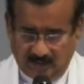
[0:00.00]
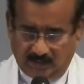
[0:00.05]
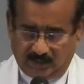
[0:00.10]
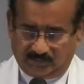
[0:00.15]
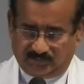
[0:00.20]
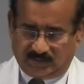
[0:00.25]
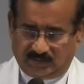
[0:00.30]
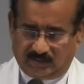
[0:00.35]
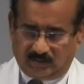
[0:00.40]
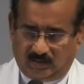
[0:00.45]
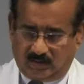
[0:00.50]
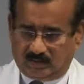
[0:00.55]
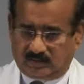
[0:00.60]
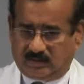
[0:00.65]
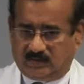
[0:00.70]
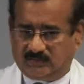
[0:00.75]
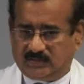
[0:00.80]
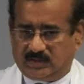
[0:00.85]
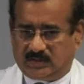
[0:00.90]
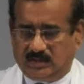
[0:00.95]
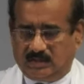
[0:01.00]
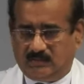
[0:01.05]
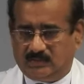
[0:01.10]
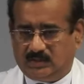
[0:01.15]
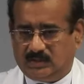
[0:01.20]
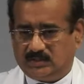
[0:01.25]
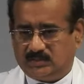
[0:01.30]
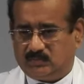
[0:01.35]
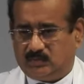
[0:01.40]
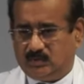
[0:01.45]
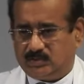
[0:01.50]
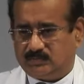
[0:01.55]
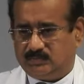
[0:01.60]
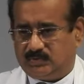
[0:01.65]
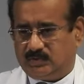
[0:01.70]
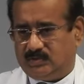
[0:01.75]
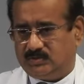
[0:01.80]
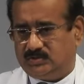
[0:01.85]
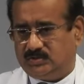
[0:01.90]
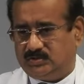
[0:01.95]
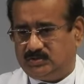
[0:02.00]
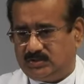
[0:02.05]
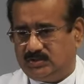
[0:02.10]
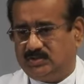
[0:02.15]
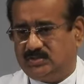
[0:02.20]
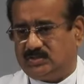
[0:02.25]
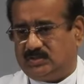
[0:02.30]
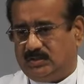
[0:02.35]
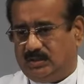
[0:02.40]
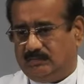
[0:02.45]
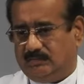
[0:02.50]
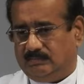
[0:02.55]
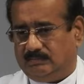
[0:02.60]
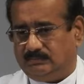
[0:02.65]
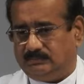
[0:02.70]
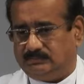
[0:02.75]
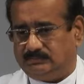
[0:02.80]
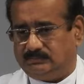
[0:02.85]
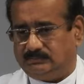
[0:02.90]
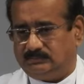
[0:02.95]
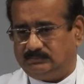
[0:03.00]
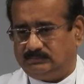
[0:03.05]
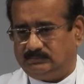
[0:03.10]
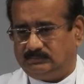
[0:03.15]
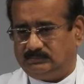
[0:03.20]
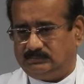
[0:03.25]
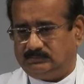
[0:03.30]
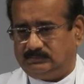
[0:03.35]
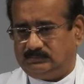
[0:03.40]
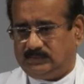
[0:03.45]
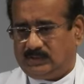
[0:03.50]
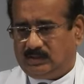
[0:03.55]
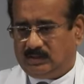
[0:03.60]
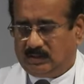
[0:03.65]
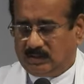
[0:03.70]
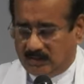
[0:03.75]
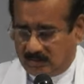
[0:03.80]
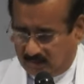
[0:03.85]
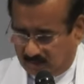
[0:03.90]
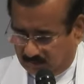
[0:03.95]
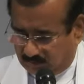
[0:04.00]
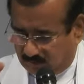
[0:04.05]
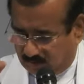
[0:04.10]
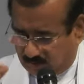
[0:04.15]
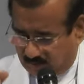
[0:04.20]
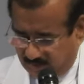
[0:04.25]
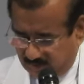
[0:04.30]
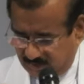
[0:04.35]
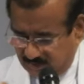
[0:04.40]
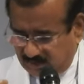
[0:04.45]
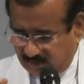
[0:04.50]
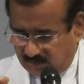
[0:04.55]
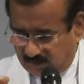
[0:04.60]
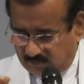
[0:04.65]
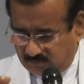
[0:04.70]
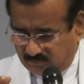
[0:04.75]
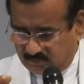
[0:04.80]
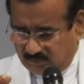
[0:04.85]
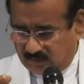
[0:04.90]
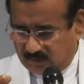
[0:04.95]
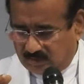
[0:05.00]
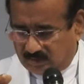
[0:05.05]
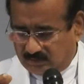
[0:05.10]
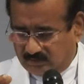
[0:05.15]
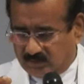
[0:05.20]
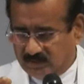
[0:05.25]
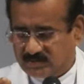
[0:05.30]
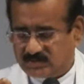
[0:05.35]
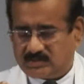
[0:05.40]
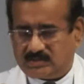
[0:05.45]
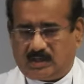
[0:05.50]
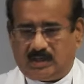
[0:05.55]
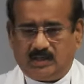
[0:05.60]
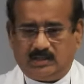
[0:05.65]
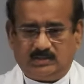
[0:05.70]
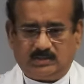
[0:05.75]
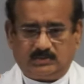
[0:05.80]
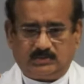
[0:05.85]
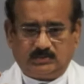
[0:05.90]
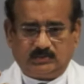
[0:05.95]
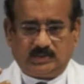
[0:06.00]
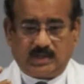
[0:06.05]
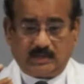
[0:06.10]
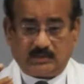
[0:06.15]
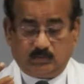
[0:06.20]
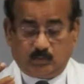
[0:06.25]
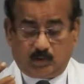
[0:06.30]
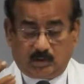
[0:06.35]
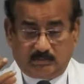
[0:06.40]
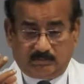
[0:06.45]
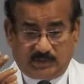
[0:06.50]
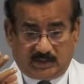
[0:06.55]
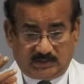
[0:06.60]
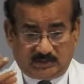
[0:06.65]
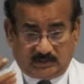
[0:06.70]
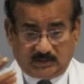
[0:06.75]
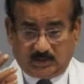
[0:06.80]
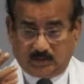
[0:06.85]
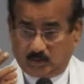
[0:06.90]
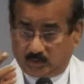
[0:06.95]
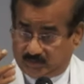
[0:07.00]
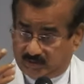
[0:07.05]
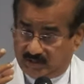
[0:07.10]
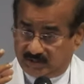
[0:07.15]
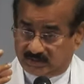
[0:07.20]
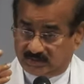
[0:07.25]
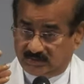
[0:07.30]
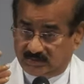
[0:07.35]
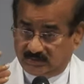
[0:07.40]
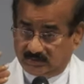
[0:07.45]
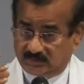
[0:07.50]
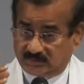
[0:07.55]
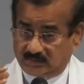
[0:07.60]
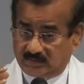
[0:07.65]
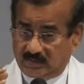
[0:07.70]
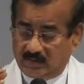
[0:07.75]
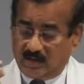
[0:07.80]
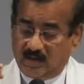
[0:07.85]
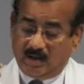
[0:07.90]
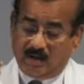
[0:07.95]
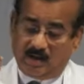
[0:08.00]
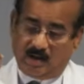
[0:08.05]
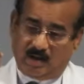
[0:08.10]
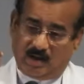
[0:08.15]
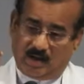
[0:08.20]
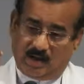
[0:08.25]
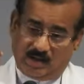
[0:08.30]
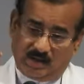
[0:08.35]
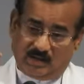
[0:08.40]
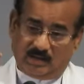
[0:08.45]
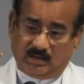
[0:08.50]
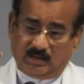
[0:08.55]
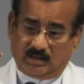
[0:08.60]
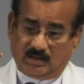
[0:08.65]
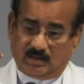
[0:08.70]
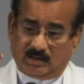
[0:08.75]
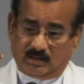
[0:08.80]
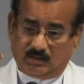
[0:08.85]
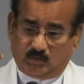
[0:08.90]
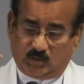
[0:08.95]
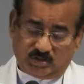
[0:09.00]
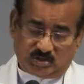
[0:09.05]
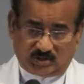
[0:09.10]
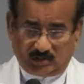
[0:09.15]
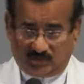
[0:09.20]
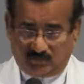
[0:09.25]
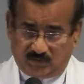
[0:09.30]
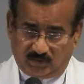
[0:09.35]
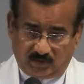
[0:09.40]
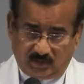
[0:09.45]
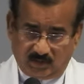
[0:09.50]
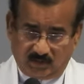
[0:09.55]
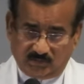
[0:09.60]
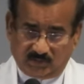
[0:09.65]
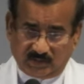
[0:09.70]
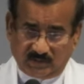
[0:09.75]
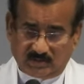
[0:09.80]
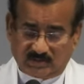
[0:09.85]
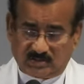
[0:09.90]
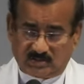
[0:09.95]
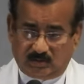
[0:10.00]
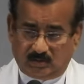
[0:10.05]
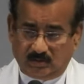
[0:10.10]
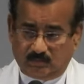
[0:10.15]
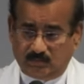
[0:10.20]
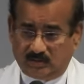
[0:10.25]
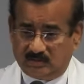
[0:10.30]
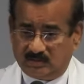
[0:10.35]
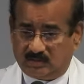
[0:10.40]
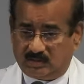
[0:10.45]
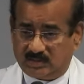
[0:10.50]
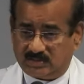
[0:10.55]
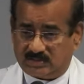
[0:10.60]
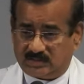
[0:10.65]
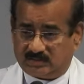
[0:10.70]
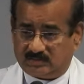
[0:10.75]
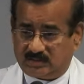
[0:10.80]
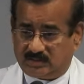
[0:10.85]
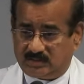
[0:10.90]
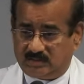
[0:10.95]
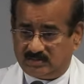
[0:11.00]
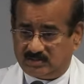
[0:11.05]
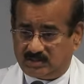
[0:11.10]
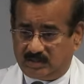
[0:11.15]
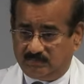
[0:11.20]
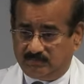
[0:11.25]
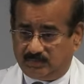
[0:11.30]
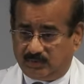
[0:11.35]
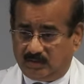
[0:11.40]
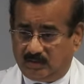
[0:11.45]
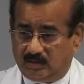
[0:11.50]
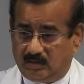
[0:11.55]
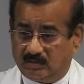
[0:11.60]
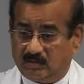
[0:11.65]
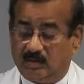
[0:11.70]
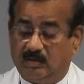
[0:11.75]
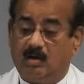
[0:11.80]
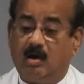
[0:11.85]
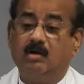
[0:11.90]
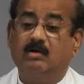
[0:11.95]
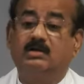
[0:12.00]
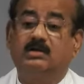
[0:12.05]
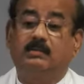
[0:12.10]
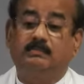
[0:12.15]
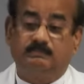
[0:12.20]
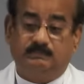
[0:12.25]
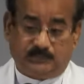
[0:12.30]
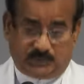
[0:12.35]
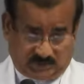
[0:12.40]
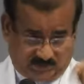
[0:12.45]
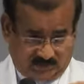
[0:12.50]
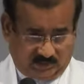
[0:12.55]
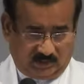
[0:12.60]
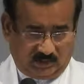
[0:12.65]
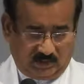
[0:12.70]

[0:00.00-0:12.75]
And when the Ark of the Covenant was brought to Jerusalem, the idea of God was tied to that one particular location. And worst of all, when Solomon constructed a temple and locked up